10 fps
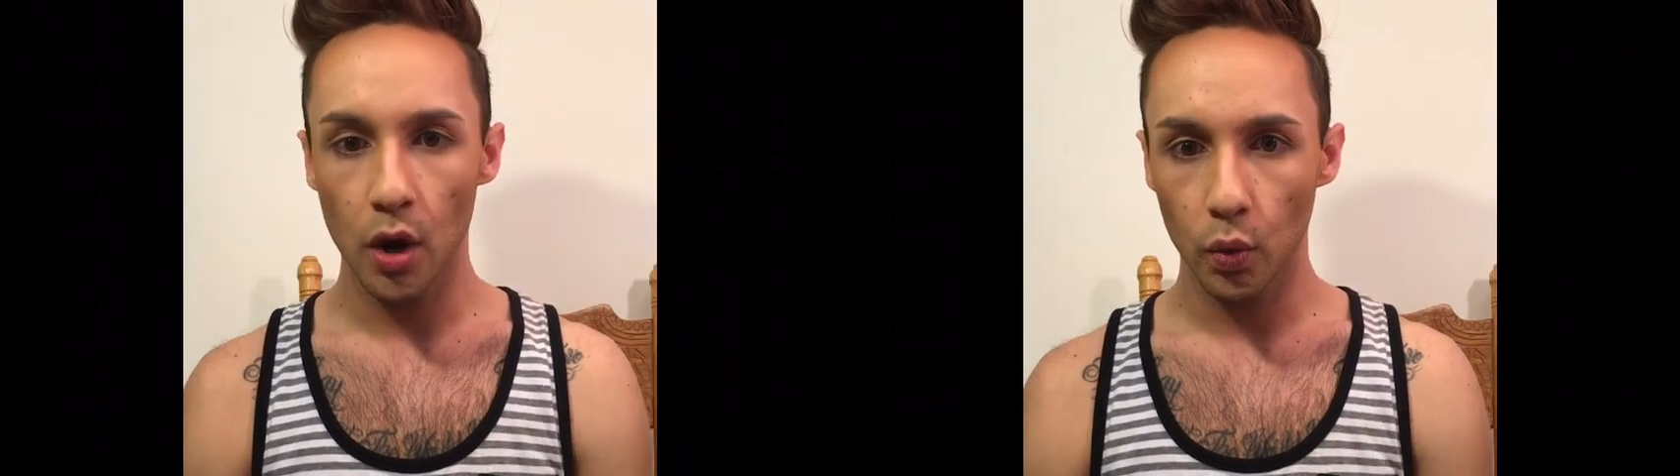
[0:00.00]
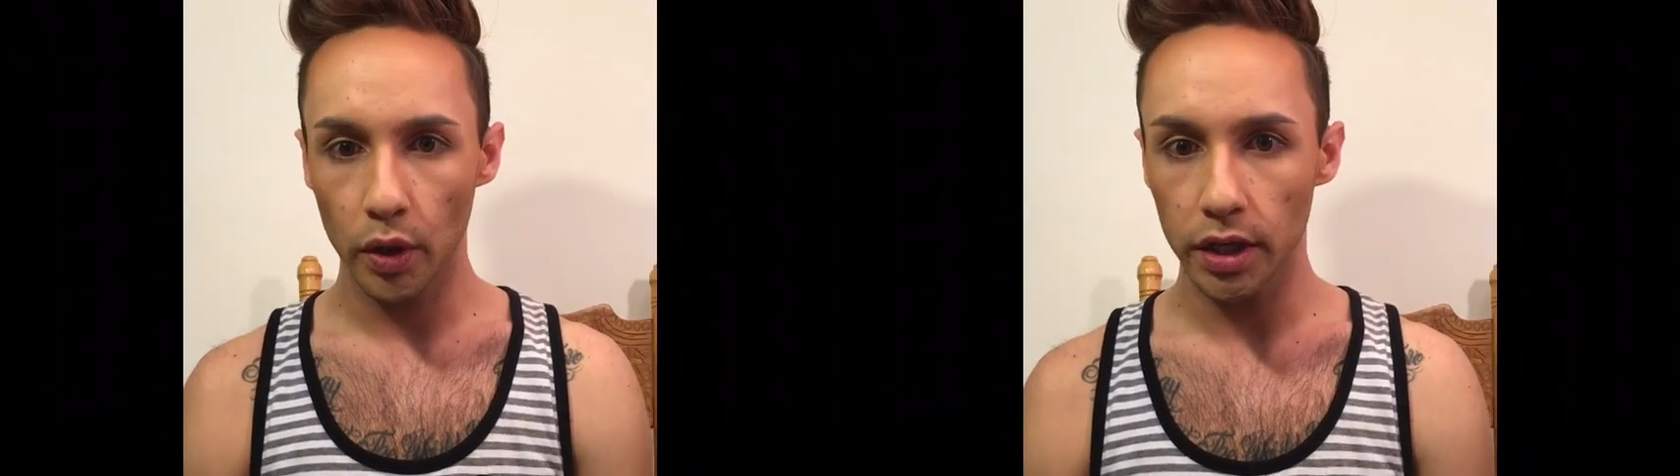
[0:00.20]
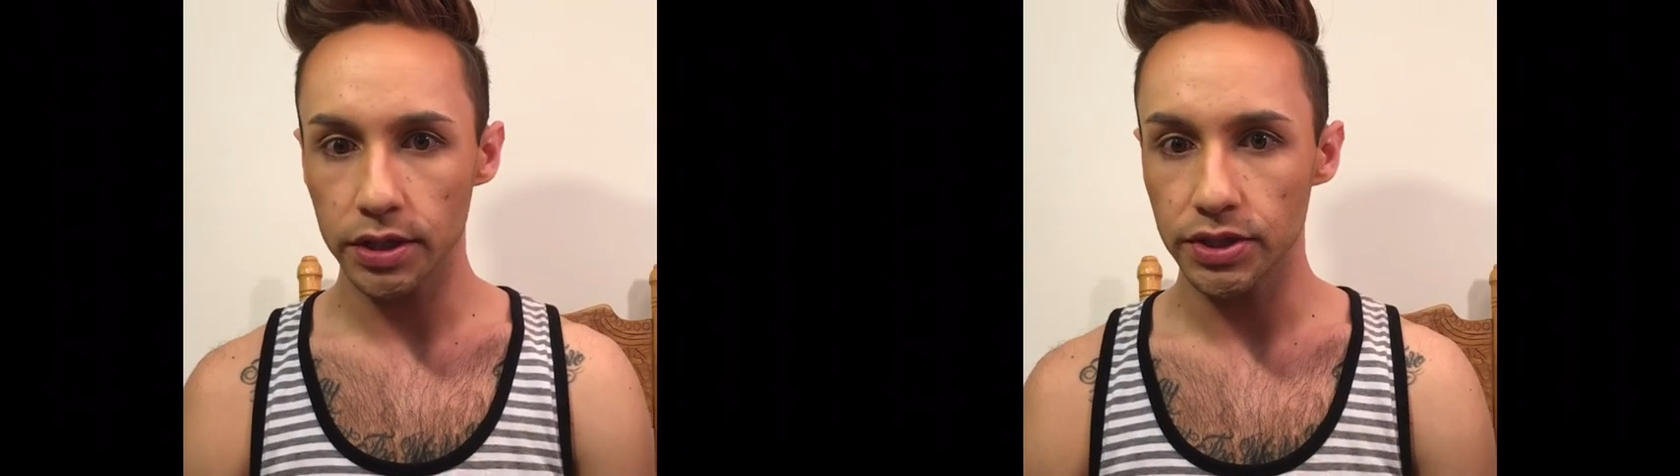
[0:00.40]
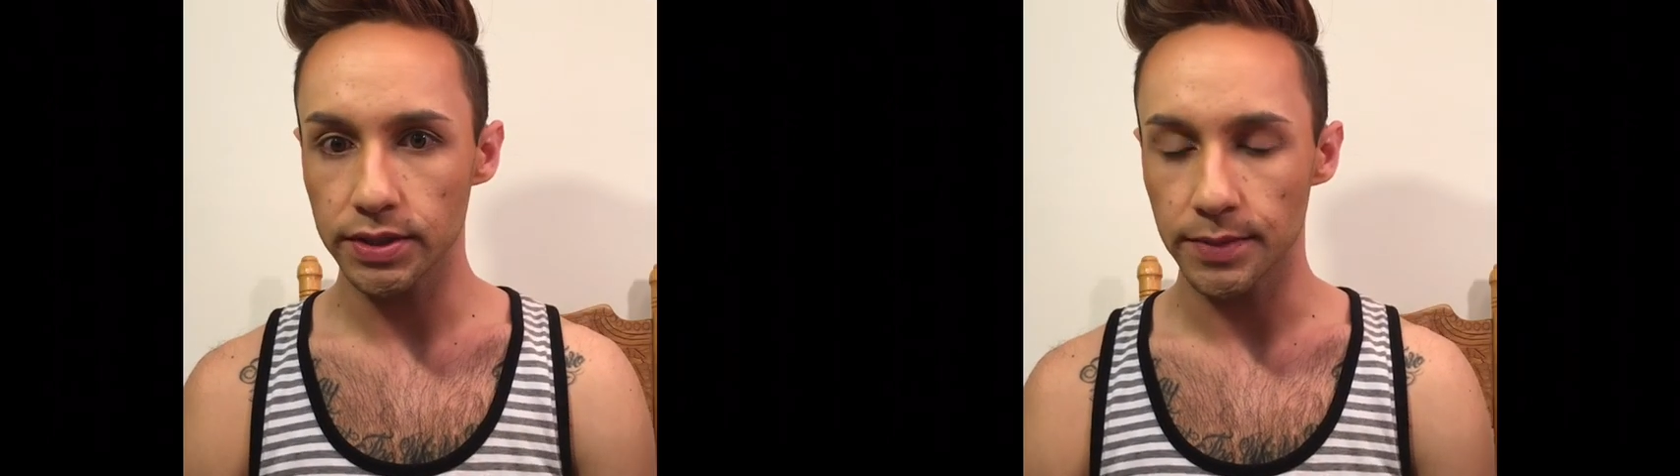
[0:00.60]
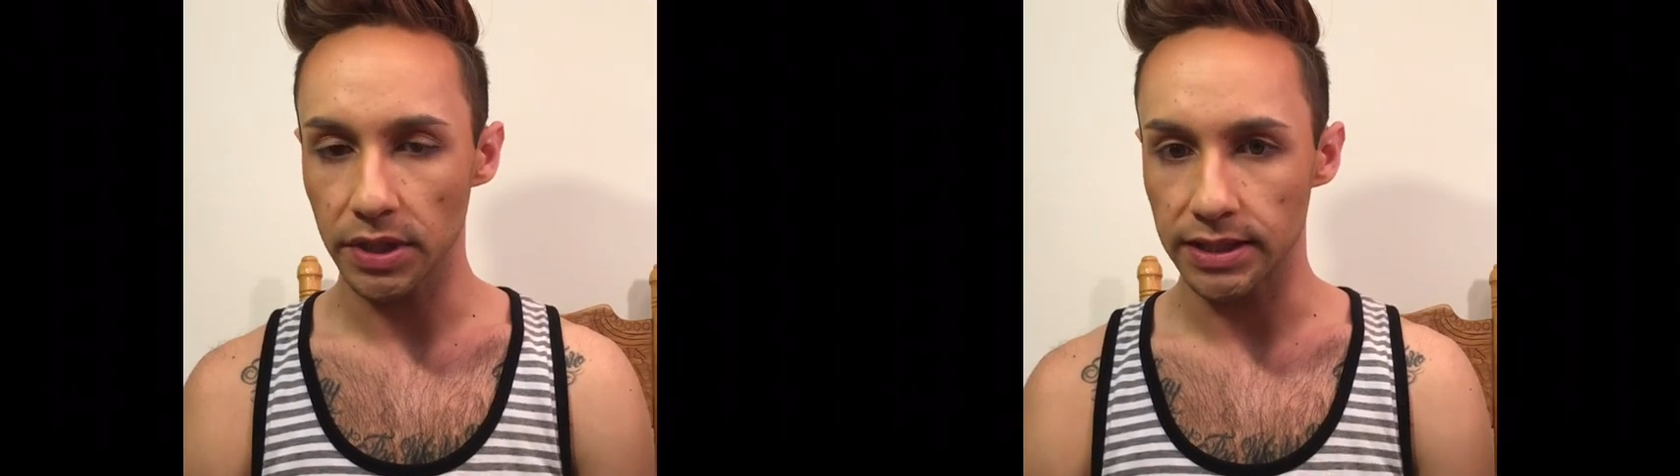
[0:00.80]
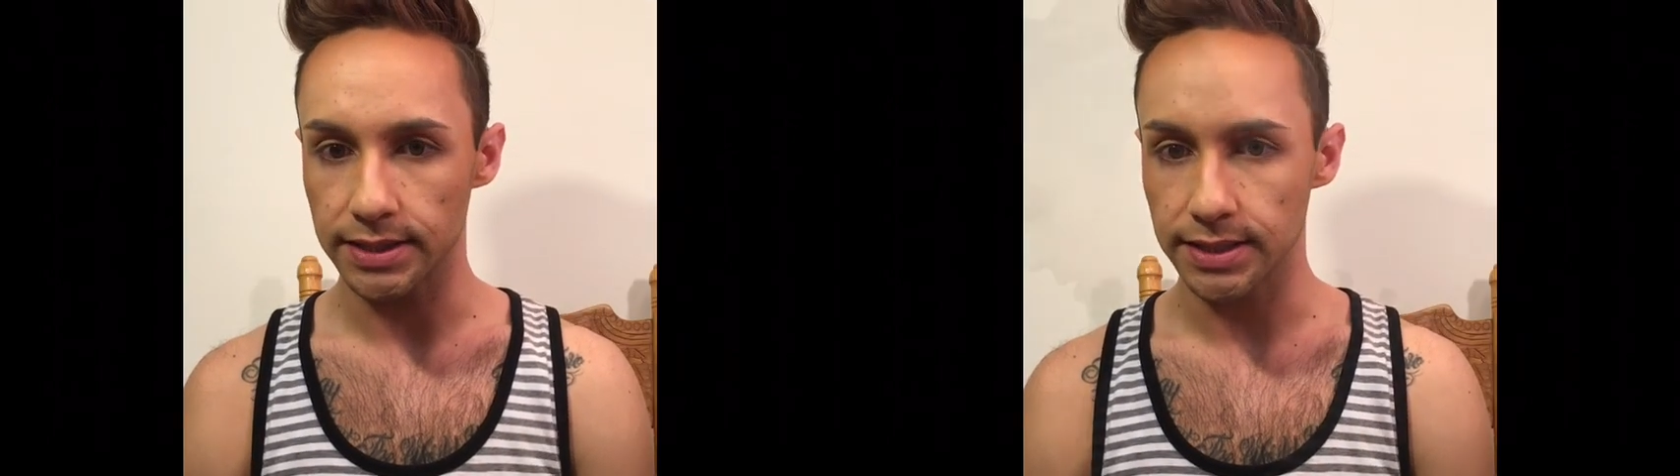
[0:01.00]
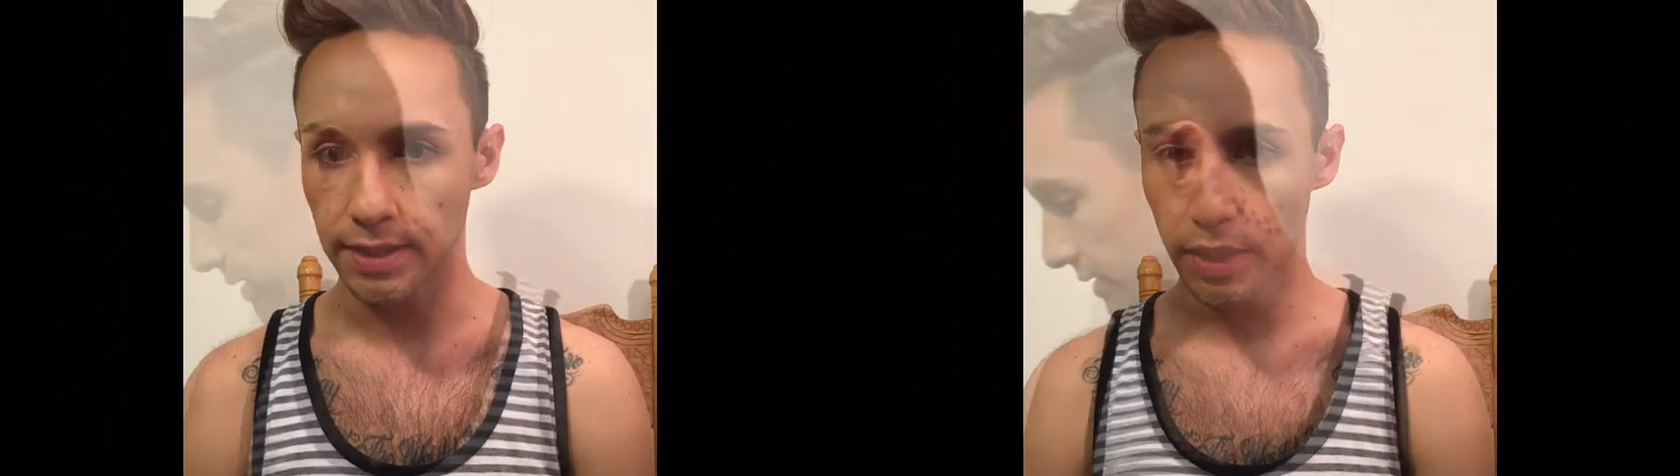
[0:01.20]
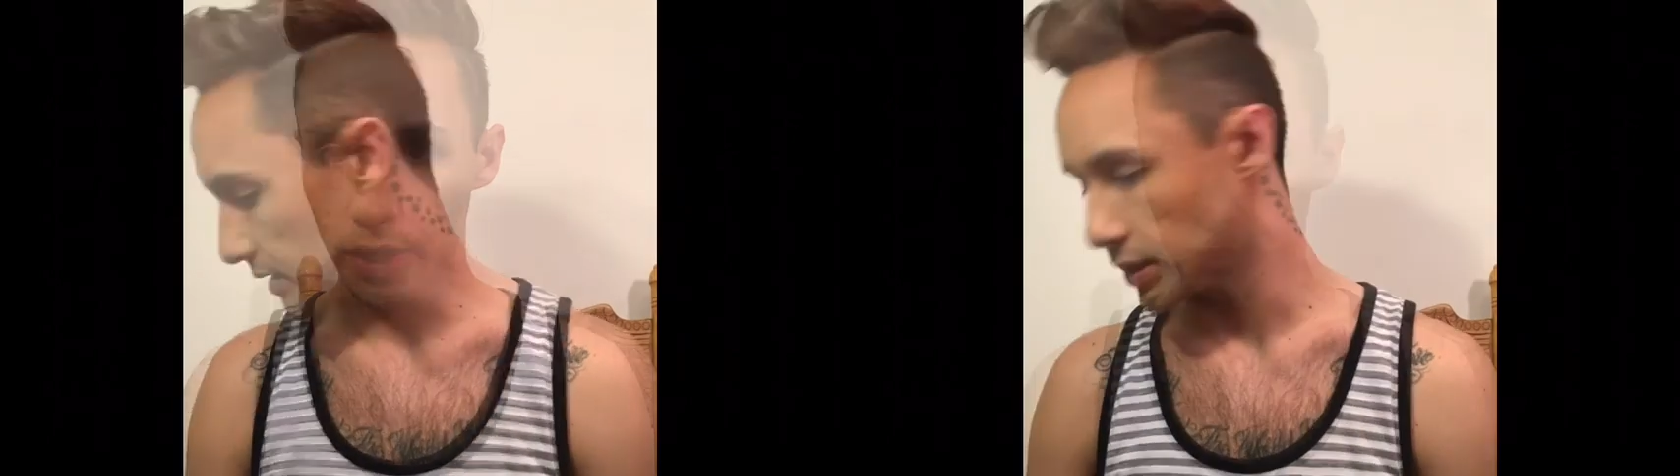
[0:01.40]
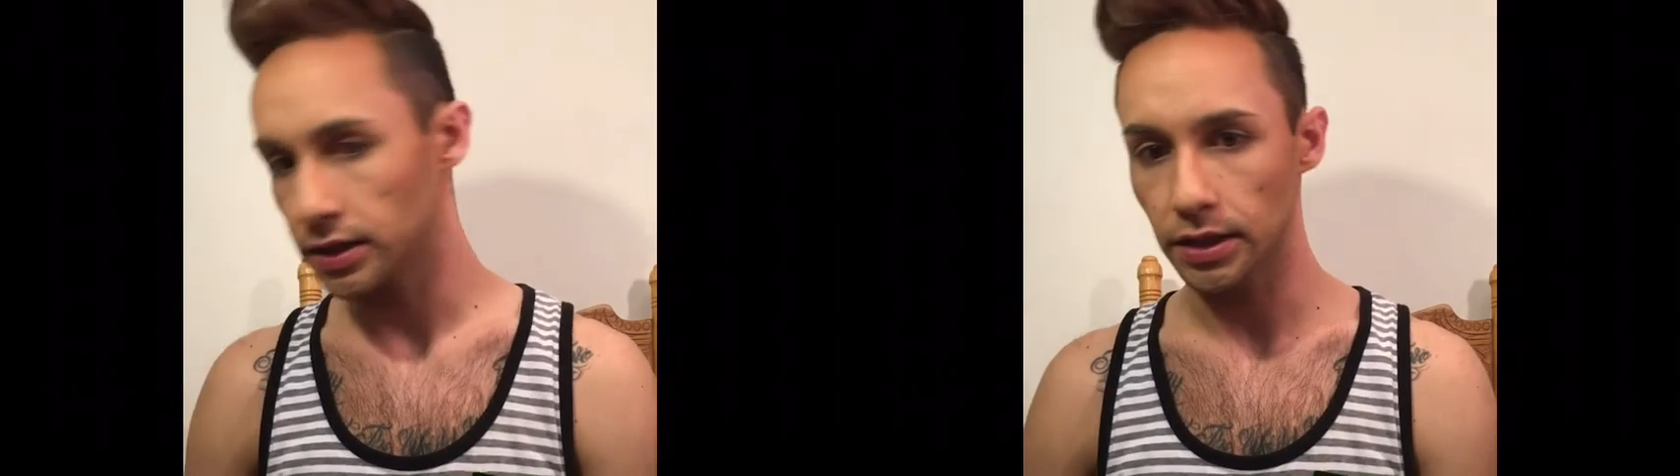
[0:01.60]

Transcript: We're gonna do some concealer.